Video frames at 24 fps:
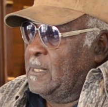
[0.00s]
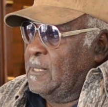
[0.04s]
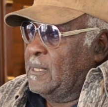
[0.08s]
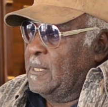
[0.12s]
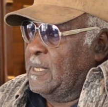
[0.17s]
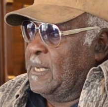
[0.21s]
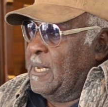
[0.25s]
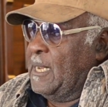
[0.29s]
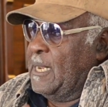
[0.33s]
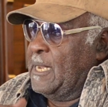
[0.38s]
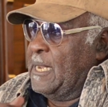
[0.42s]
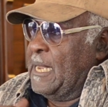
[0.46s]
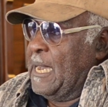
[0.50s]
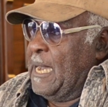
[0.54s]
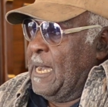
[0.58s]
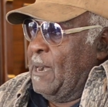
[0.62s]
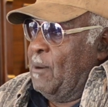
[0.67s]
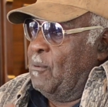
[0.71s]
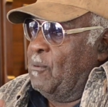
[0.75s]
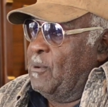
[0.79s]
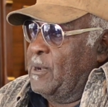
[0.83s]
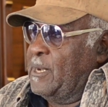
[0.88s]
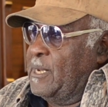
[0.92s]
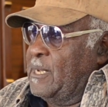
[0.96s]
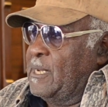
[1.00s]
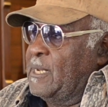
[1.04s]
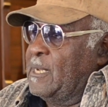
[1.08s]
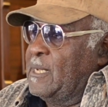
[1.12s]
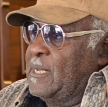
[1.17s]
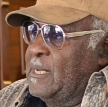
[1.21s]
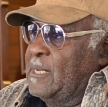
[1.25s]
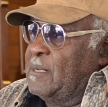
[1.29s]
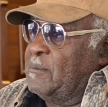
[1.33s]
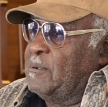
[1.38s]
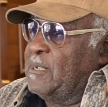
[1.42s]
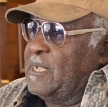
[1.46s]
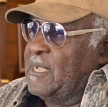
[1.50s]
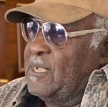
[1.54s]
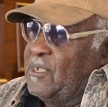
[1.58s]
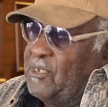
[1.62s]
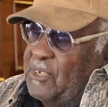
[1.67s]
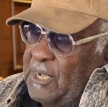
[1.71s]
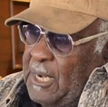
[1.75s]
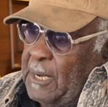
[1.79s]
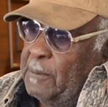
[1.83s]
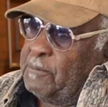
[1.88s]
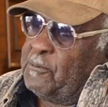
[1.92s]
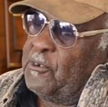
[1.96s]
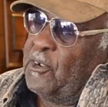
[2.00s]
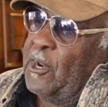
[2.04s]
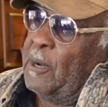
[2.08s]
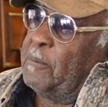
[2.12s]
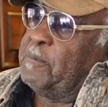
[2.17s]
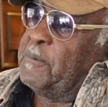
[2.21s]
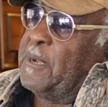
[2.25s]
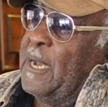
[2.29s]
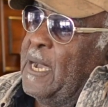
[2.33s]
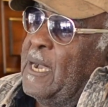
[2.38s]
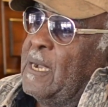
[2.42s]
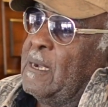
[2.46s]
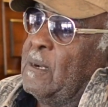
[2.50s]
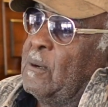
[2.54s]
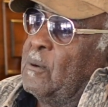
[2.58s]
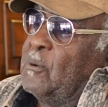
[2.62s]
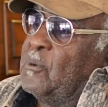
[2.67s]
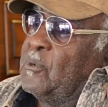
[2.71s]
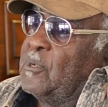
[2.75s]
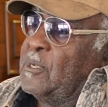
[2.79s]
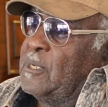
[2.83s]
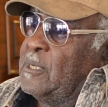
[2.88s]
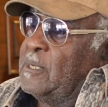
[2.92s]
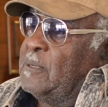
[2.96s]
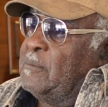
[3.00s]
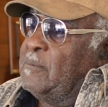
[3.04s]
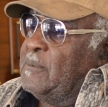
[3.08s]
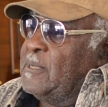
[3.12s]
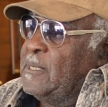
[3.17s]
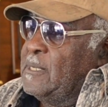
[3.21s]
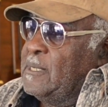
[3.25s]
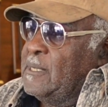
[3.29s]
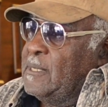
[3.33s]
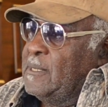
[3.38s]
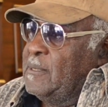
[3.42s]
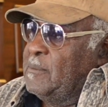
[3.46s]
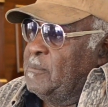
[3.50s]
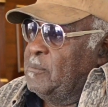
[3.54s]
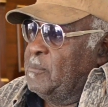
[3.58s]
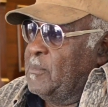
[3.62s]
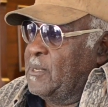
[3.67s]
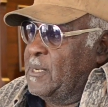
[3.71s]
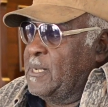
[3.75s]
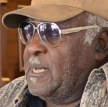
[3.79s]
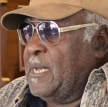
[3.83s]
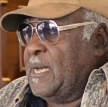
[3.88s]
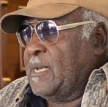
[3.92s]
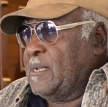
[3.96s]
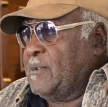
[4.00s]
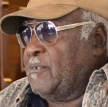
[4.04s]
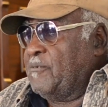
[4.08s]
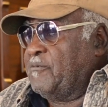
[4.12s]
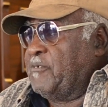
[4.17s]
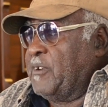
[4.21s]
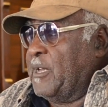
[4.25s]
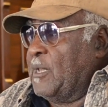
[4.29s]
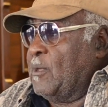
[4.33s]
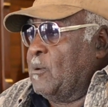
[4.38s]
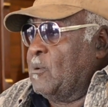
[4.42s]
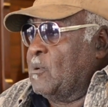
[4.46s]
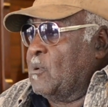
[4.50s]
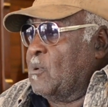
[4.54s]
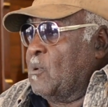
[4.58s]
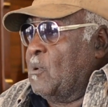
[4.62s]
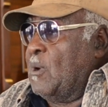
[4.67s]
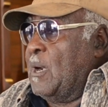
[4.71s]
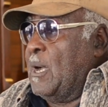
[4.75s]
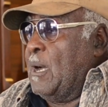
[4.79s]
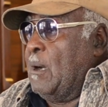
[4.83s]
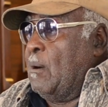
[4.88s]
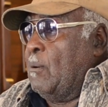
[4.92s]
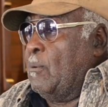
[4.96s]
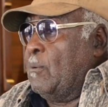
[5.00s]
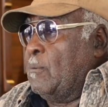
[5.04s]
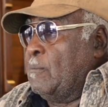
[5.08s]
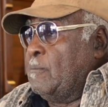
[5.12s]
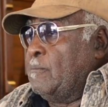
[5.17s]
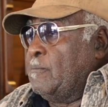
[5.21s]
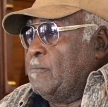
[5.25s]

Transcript: And that knife went in him. Then Jeff jumped out and goes up, but he had them fell on the ground.